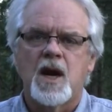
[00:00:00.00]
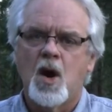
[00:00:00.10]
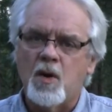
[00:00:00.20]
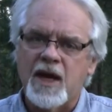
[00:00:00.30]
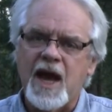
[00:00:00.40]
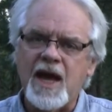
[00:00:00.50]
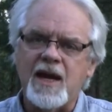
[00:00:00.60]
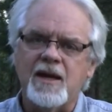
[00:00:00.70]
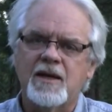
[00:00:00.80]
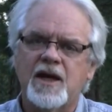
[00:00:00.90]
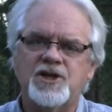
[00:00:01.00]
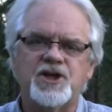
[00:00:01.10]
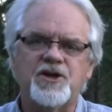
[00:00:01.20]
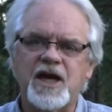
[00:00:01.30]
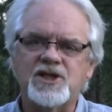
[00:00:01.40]
Okay,
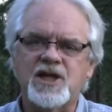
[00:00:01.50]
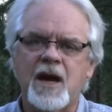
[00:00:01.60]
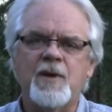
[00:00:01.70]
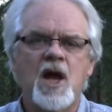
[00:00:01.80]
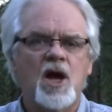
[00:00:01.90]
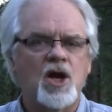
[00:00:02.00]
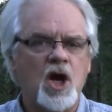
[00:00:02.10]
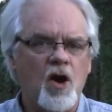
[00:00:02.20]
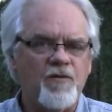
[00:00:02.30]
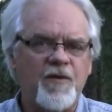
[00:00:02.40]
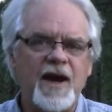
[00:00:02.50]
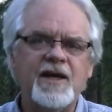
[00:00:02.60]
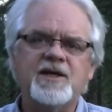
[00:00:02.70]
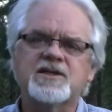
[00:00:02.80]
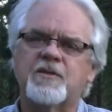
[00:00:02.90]
until next time, go
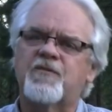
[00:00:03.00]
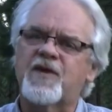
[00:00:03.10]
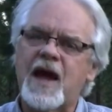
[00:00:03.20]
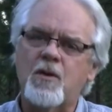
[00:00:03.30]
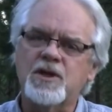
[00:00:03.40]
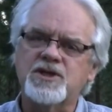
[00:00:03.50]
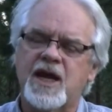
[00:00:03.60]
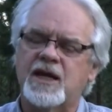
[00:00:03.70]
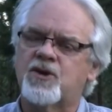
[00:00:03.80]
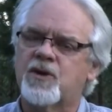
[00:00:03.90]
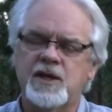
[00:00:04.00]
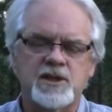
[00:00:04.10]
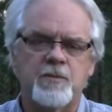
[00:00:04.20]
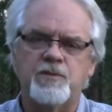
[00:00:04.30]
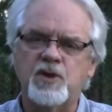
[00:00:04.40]
find some flowers and
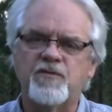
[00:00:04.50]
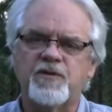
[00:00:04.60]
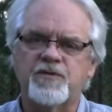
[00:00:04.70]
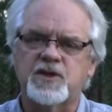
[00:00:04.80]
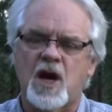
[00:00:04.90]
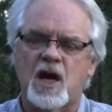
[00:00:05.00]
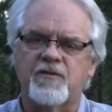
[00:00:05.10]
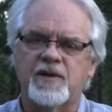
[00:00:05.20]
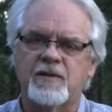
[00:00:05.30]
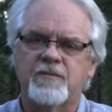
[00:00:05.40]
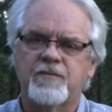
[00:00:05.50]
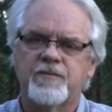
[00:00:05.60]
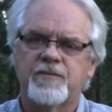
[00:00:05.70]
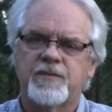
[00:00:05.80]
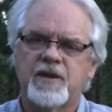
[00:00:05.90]
create some beautiful photography.
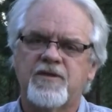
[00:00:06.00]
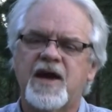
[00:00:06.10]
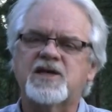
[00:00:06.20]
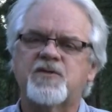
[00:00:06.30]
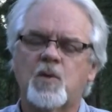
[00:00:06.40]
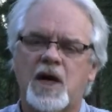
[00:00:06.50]
Thanks for